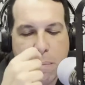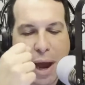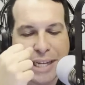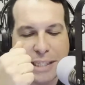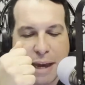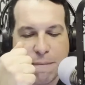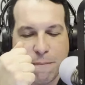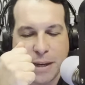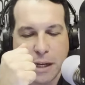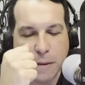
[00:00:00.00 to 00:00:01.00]
mindset
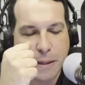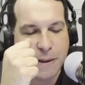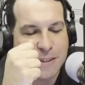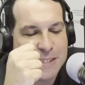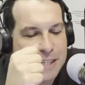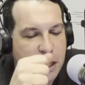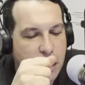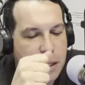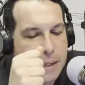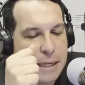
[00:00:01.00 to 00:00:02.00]
feel that their
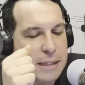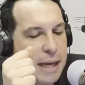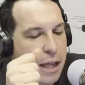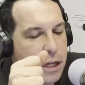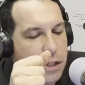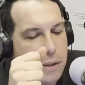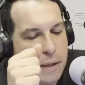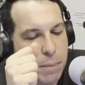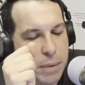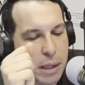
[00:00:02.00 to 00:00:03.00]
skills and intelligence
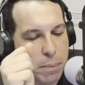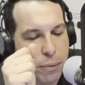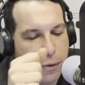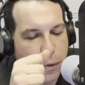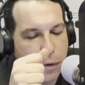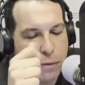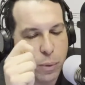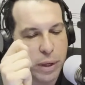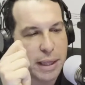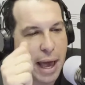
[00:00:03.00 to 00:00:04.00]
can be improved
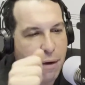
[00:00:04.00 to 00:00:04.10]
with